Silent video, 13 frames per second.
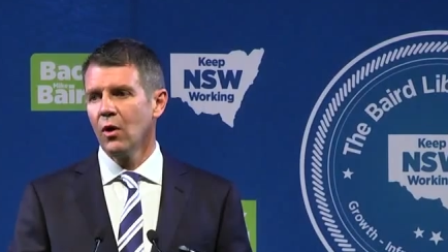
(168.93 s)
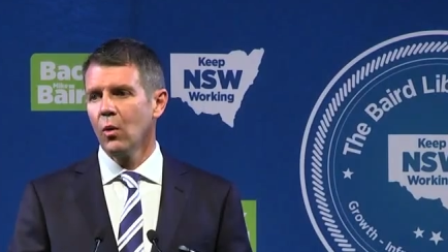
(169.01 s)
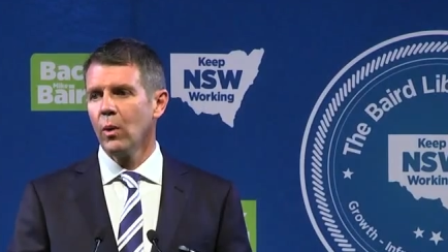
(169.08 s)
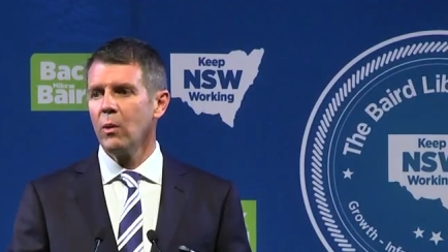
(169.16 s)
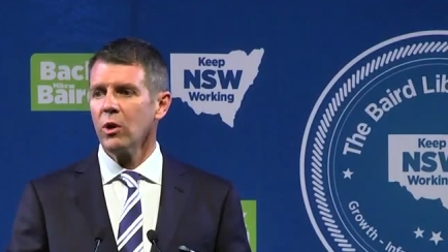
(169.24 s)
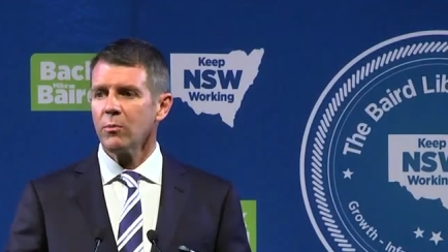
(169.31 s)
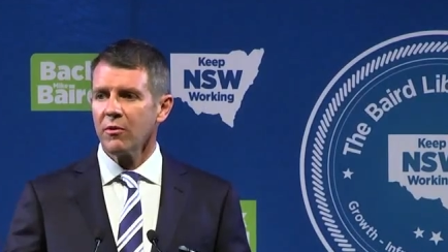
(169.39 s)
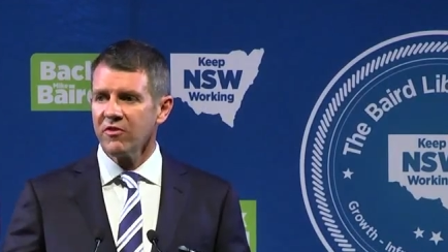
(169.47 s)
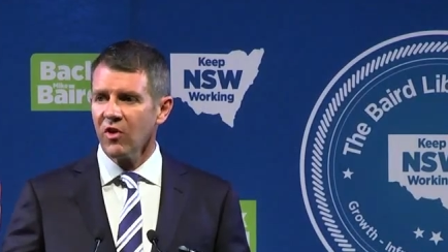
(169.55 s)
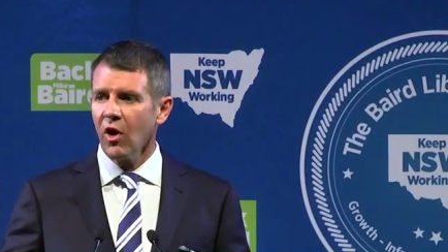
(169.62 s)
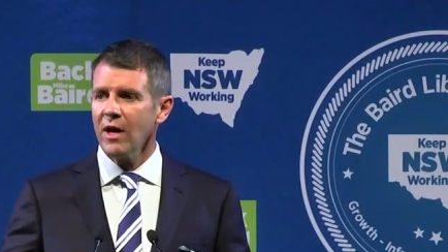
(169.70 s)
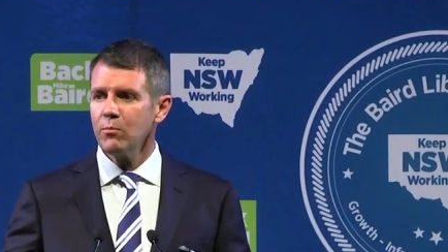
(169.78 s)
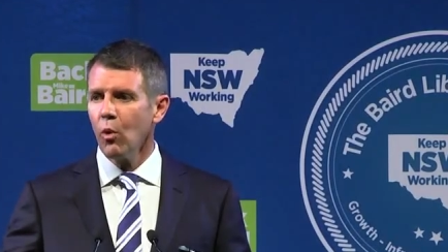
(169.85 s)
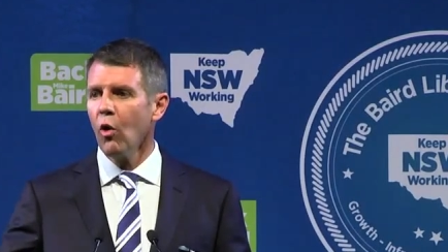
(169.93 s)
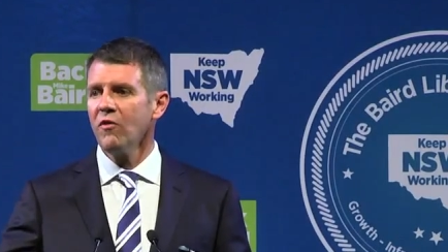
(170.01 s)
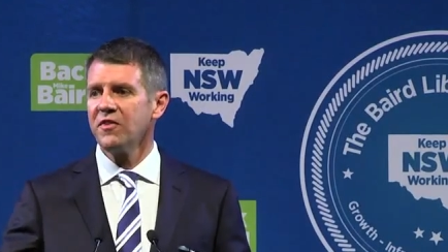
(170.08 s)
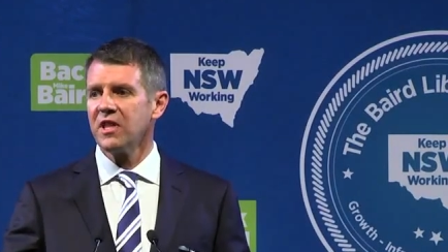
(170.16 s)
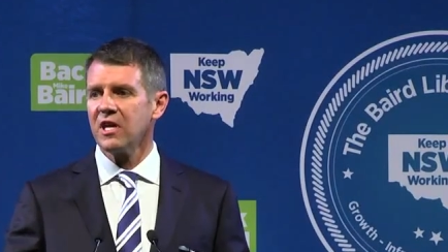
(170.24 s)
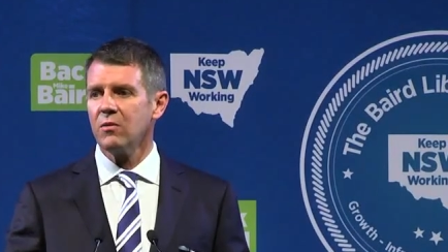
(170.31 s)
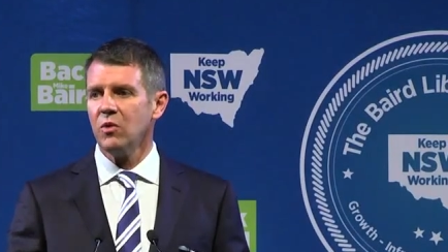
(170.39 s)
We want to provide more for
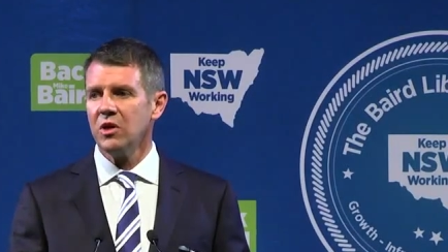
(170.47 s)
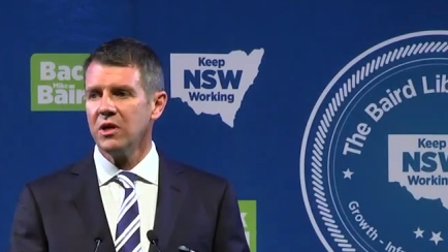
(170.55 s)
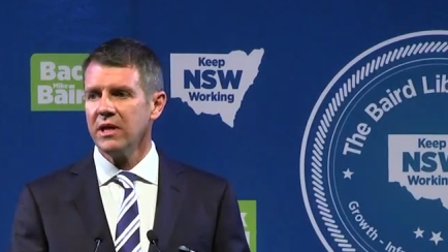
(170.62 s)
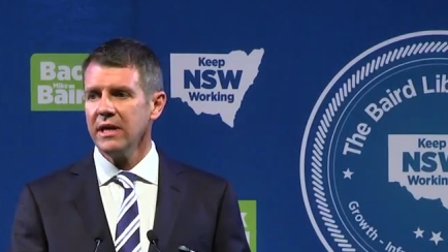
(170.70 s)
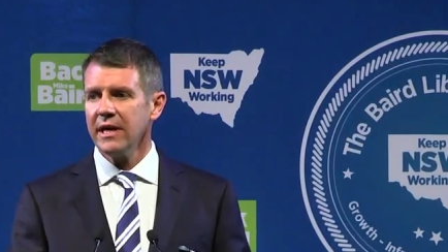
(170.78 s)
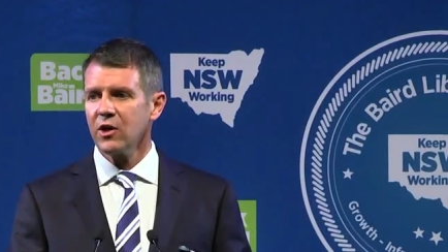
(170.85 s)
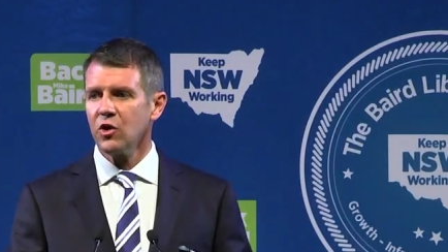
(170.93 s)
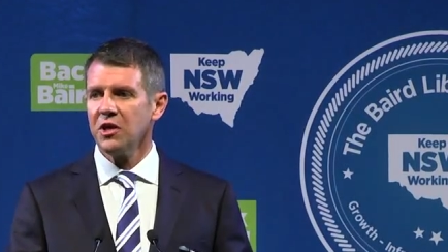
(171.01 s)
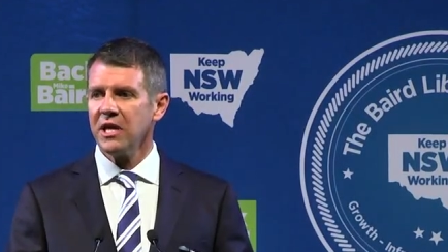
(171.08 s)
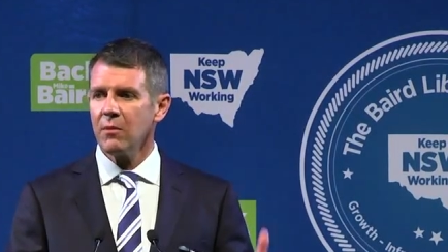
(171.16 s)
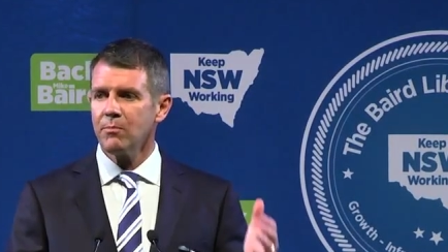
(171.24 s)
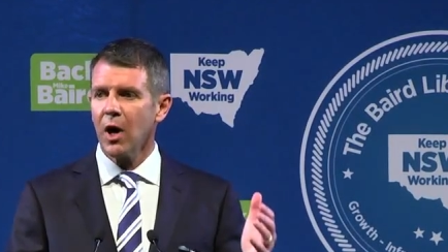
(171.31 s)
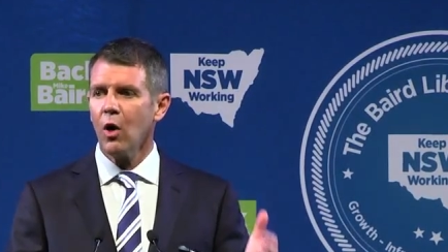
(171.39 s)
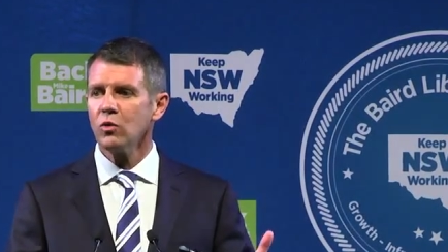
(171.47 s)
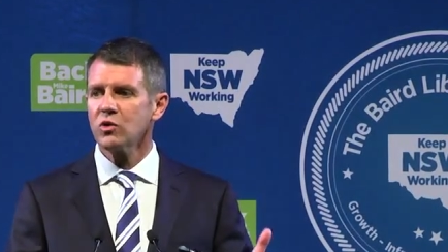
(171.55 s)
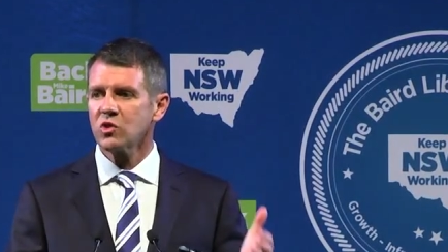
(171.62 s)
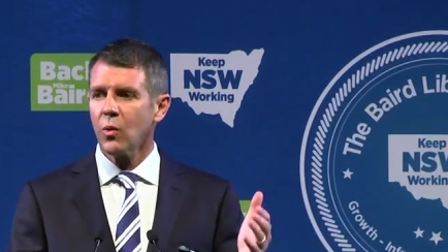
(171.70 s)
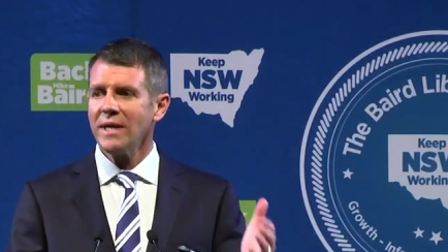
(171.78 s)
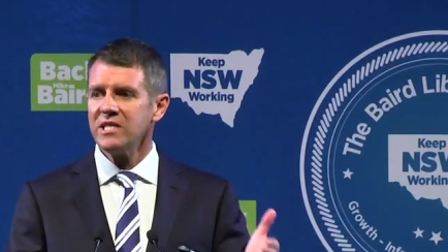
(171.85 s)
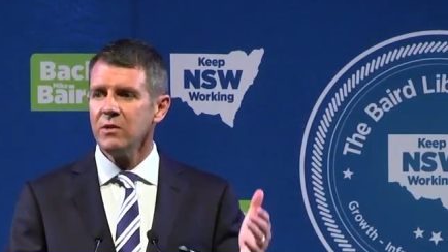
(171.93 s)
the community, including a bold
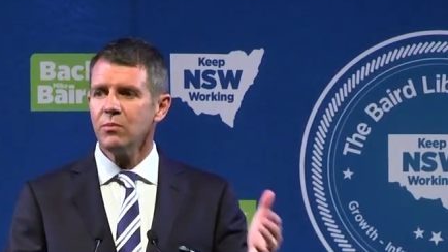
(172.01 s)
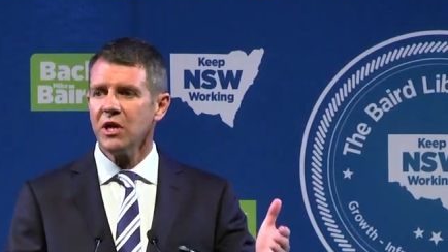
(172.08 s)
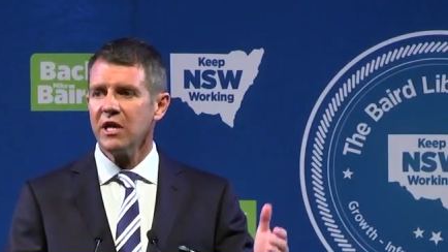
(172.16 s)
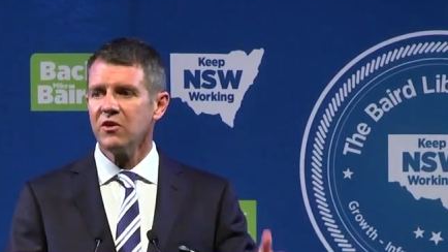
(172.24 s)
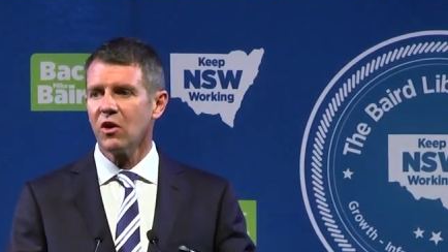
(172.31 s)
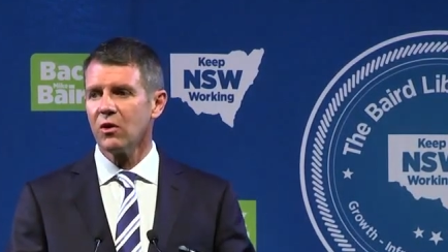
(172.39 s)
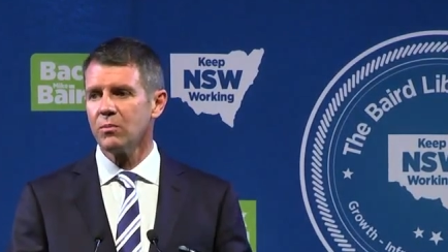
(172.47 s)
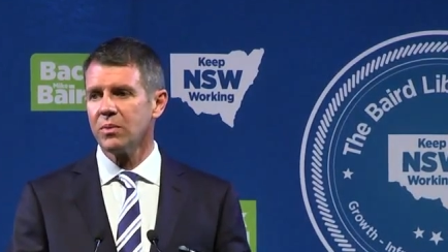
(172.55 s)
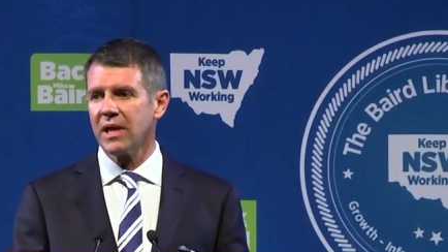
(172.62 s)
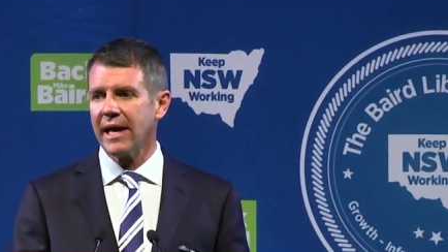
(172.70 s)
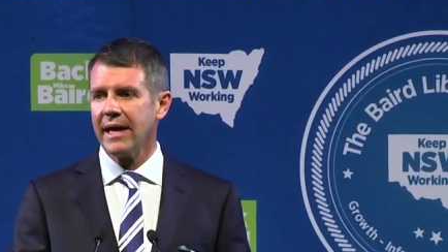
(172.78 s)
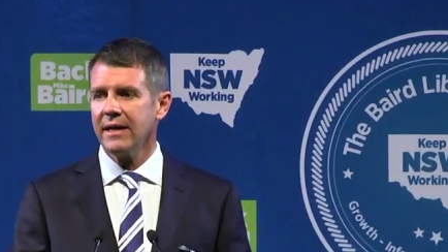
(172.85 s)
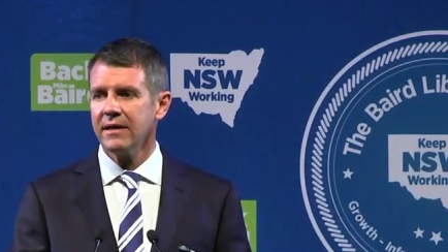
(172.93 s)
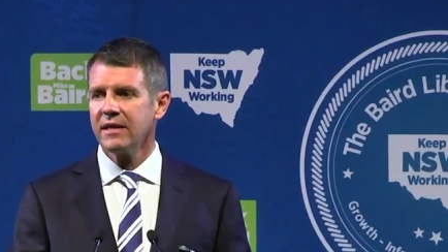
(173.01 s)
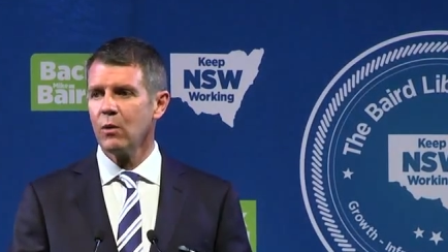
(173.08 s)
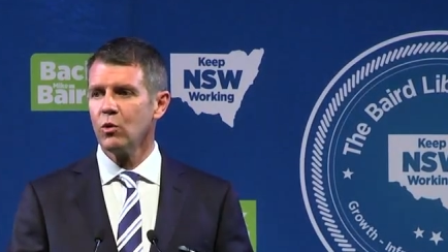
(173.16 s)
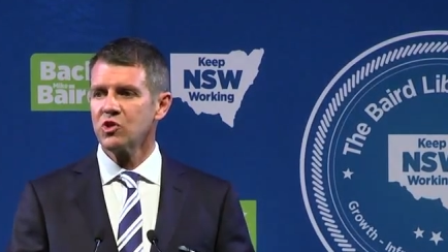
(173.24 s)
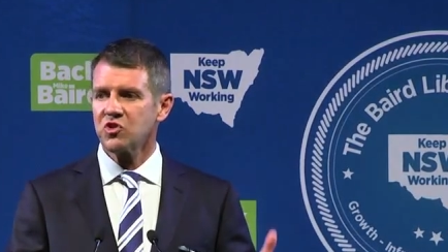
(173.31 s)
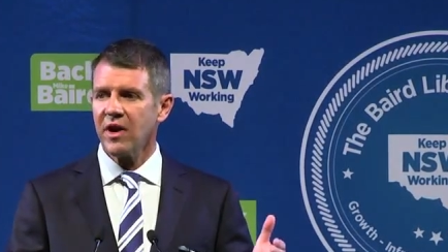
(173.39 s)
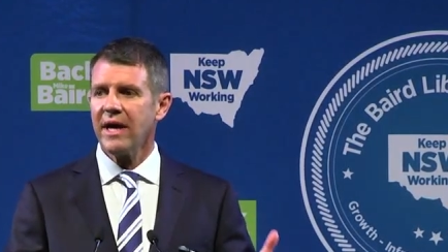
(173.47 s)
$20 billion plan that will
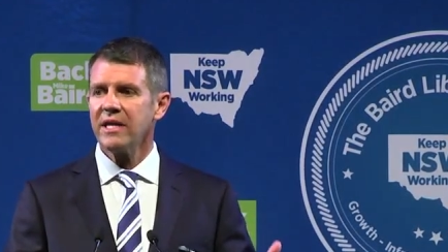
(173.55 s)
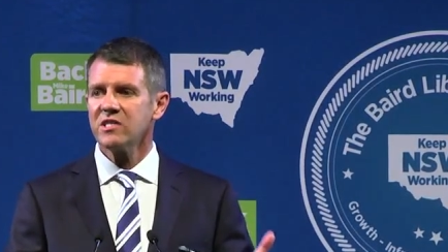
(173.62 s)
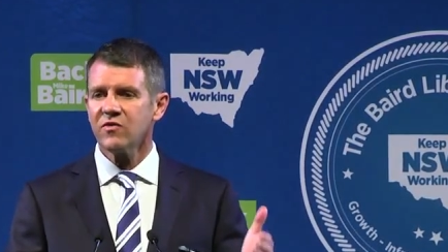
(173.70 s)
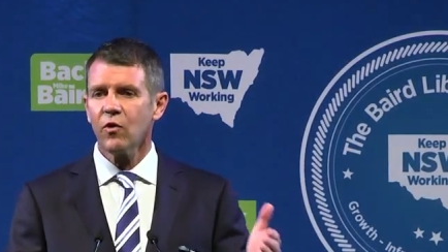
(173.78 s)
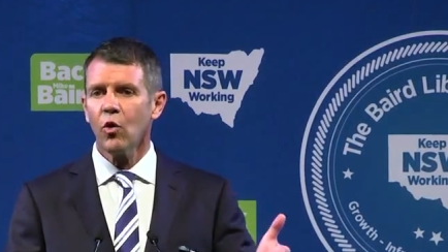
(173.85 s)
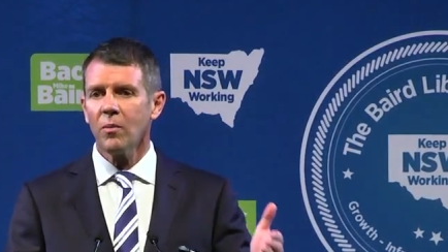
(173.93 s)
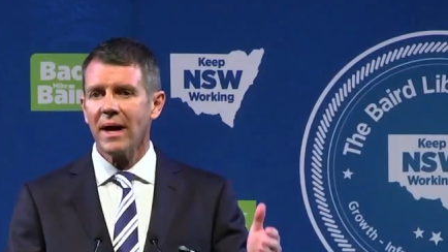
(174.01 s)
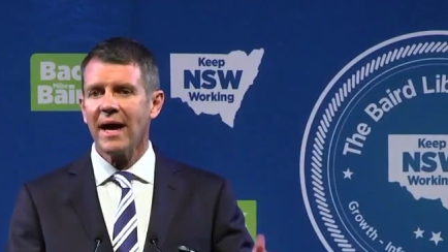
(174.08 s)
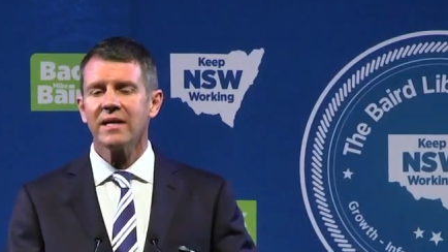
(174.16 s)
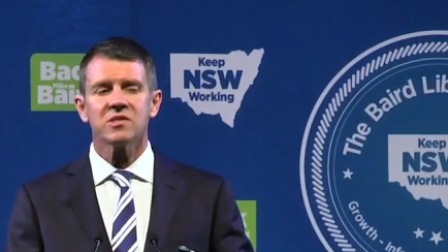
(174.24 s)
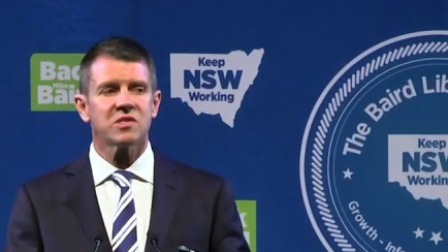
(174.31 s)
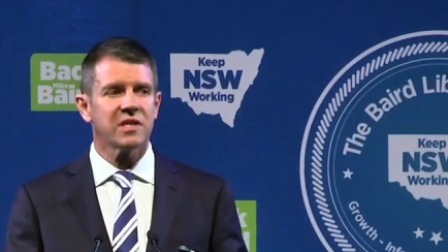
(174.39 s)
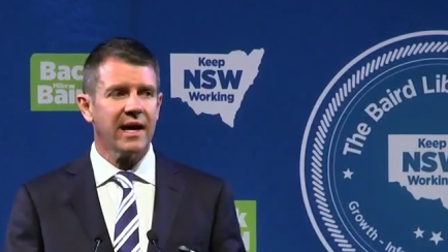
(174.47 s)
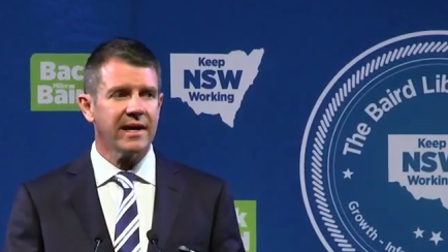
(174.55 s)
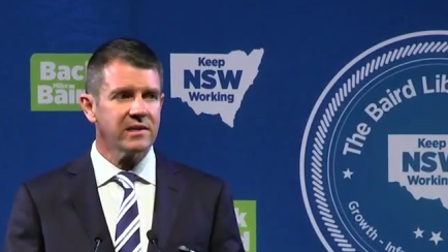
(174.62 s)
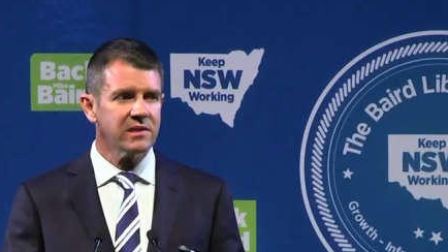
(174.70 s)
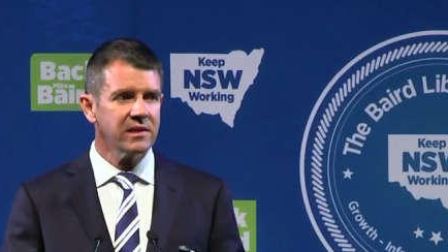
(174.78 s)
transform our state.